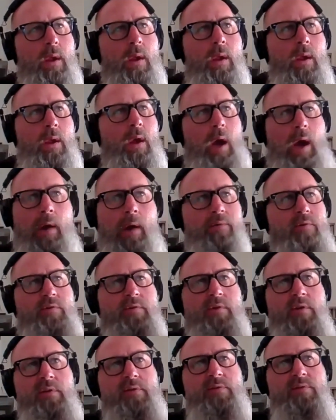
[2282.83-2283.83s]
I was
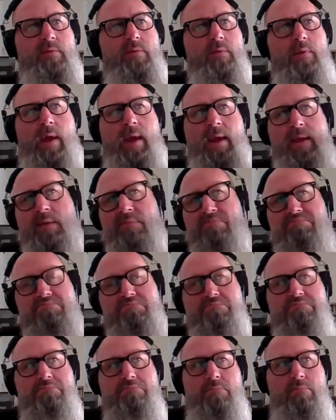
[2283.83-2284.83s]
just like,
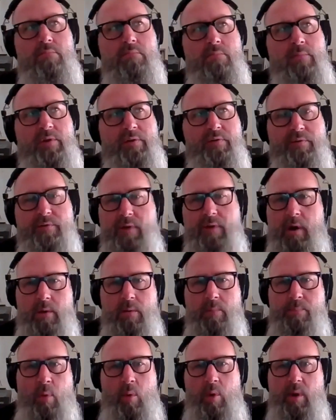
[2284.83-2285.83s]
there's no
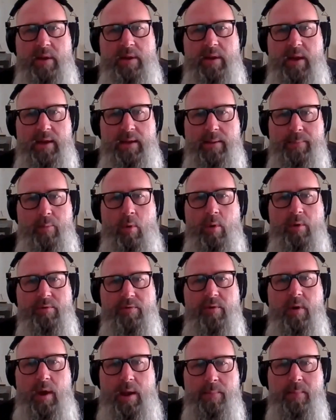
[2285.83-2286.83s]
point anymore.
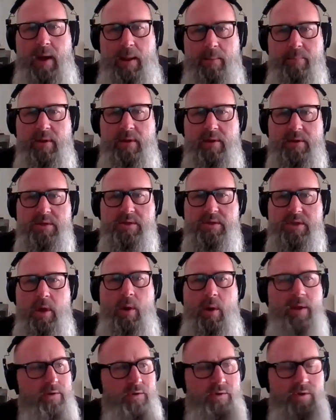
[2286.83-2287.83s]
So I'm going to just go
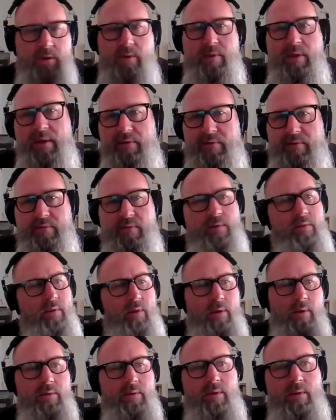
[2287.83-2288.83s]
ahead and do this.
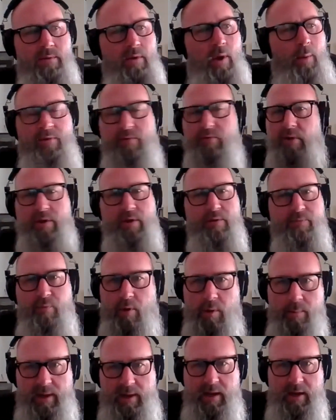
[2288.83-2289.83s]
Nobody's looking
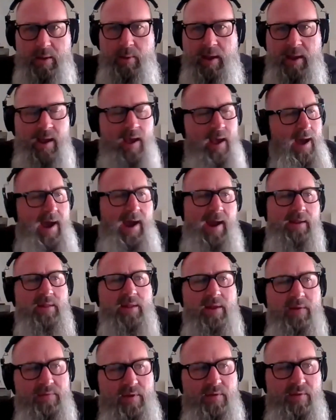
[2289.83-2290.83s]
for me anyway. I had
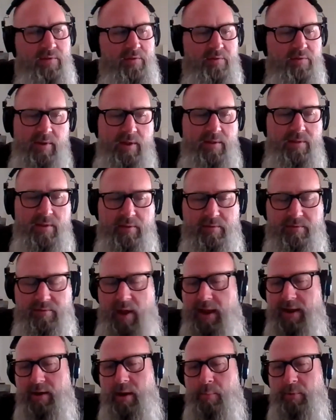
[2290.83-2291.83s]
lived
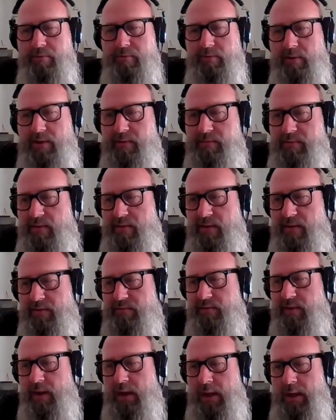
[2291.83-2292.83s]
I had almost lived in
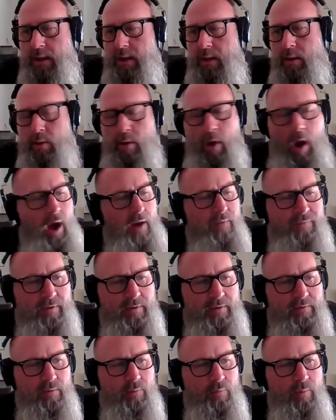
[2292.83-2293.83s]
this
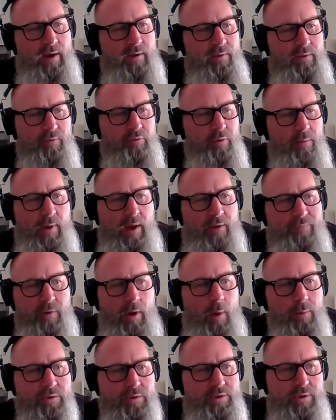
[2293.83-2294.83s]
office and rented this room out for
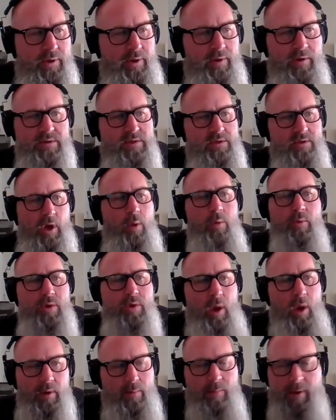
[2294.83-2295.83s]
almost 2 years, and
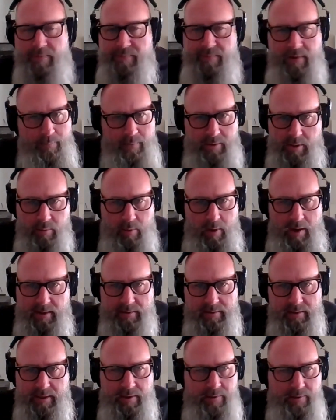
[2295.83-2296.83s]
no one in my family knew where I
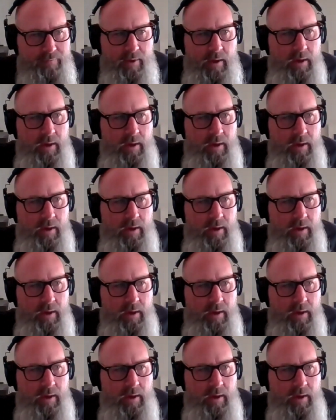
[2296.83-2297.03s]
had lived.